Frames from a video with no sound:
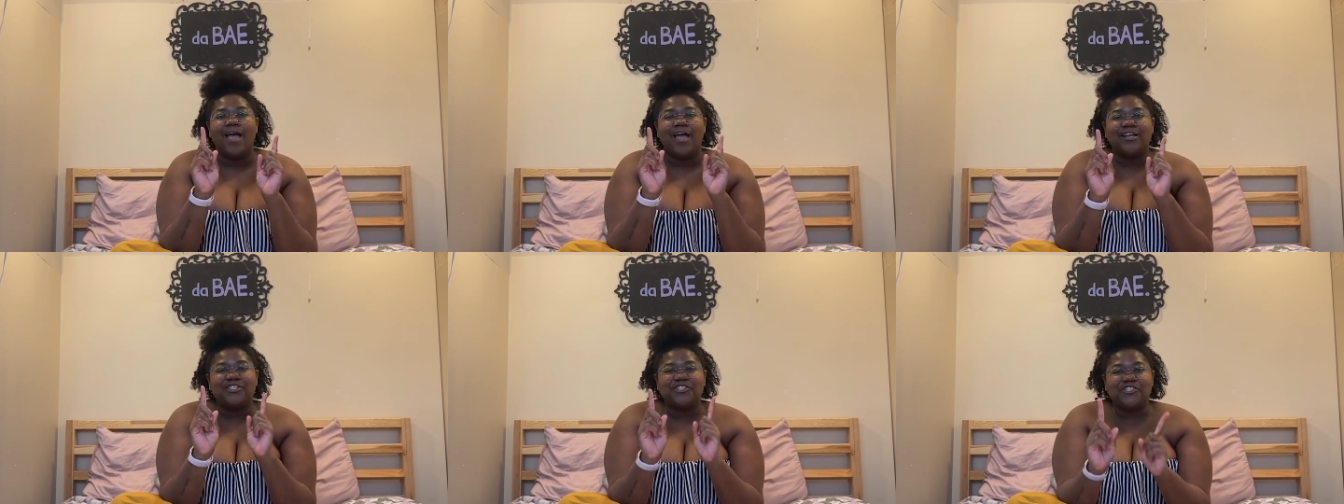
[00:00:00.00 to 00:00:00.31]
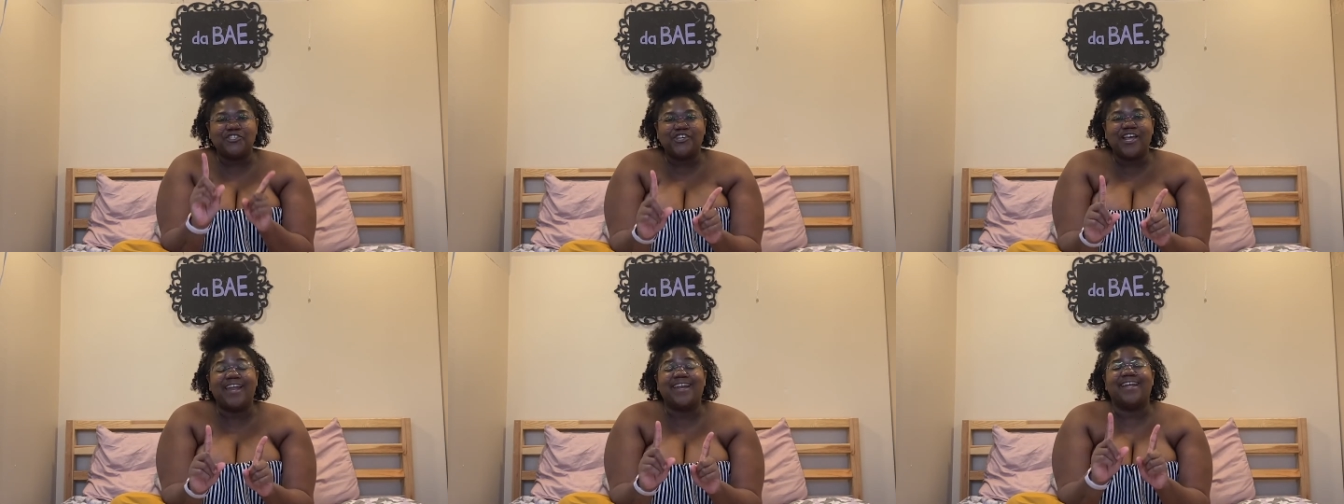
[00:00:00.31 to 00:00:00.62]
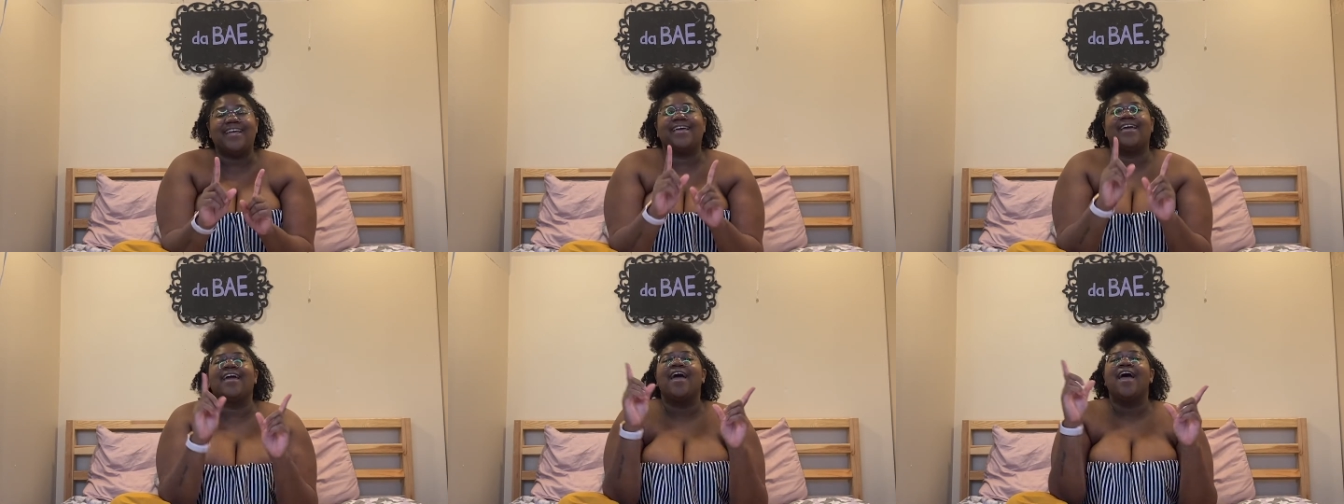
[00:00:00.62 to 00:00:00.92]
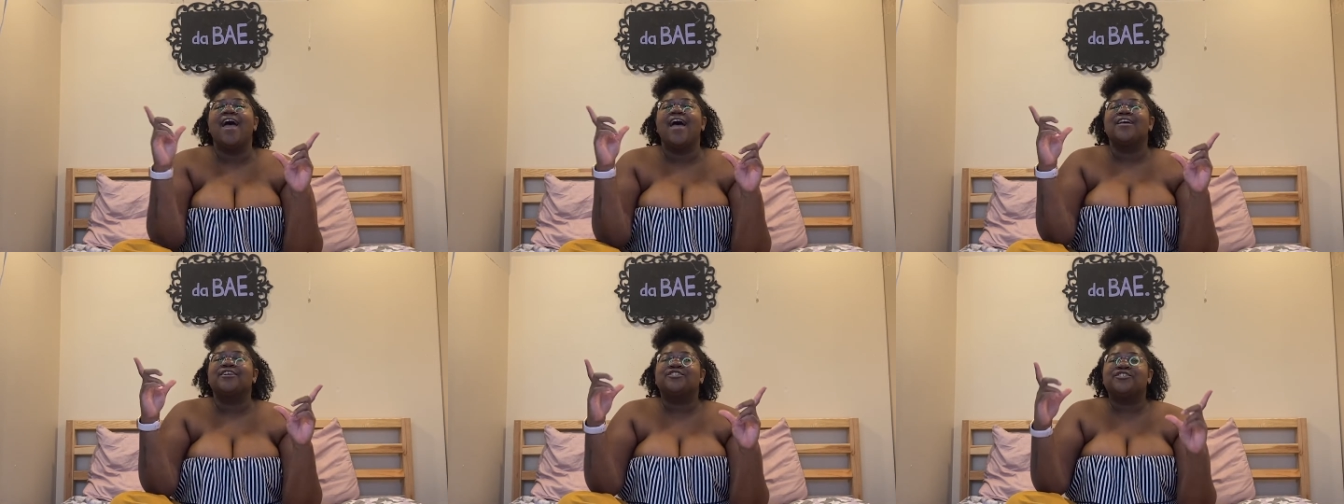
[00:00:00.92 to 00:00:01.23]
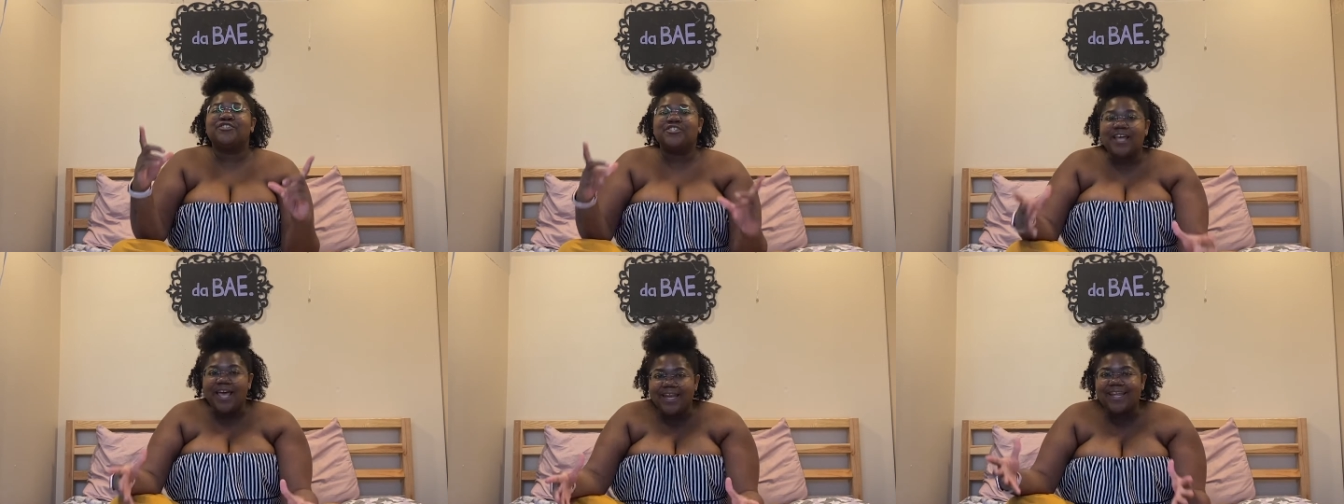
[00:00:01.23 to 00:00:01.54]
Shedding.
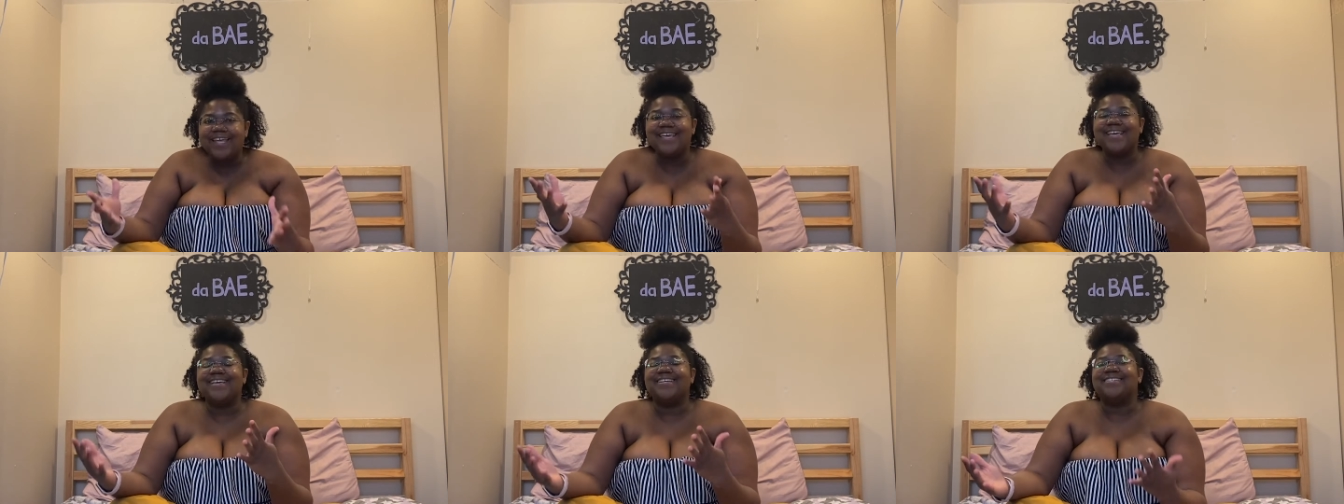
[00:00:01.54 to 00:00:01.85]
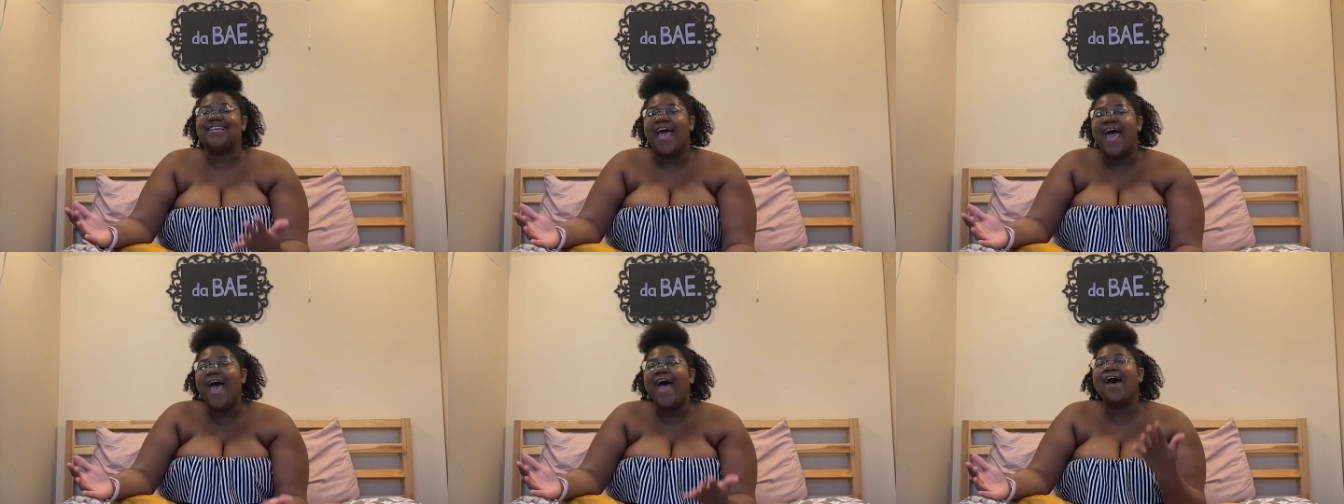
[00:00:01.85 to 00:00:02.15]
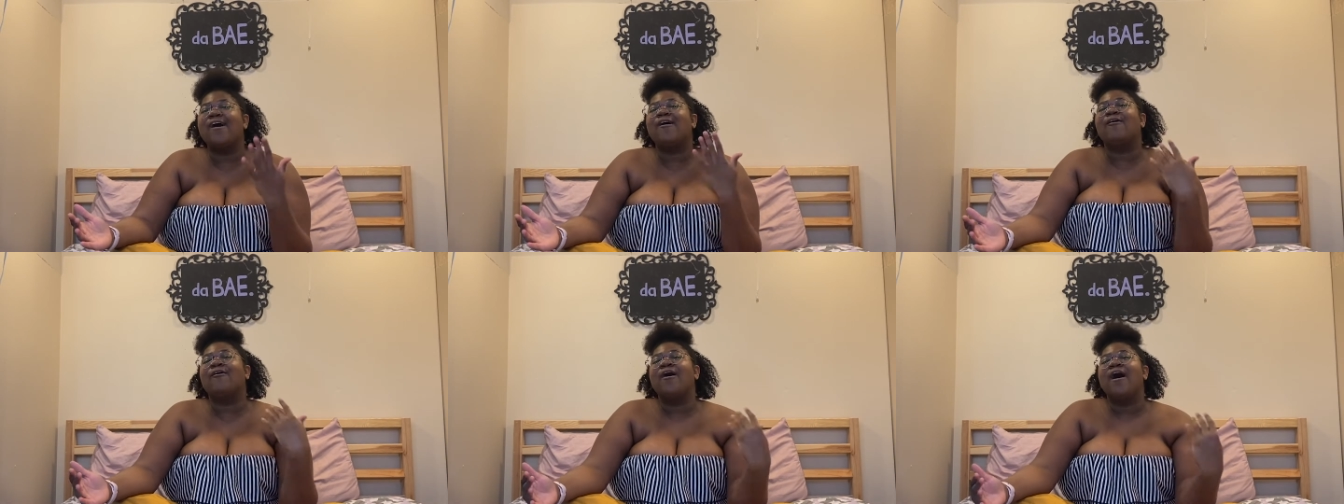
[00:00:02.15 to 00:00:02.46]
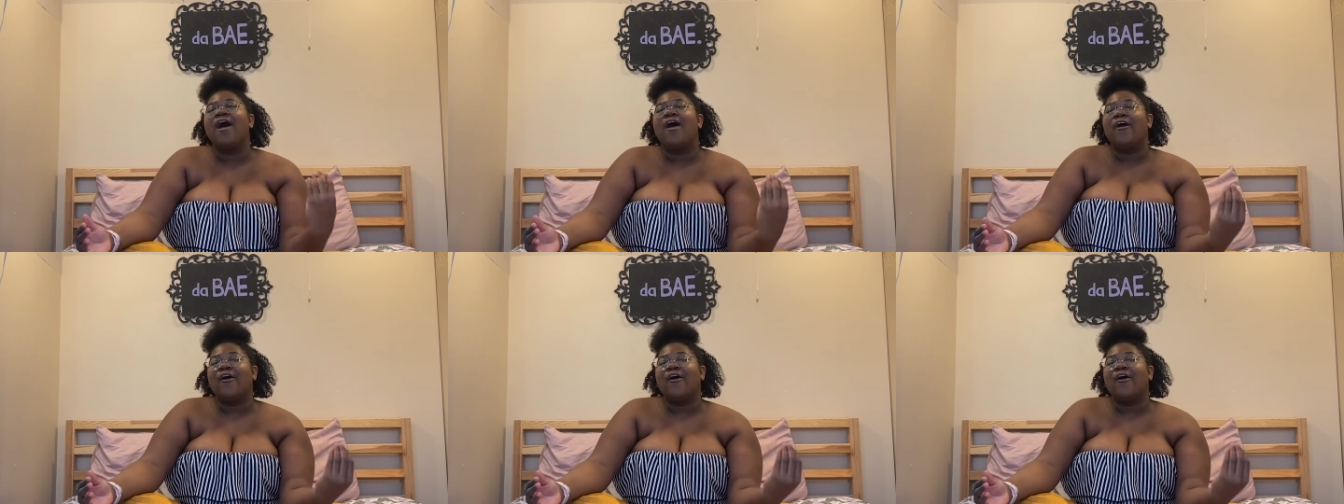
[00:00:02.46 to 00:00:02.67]
Shedding is how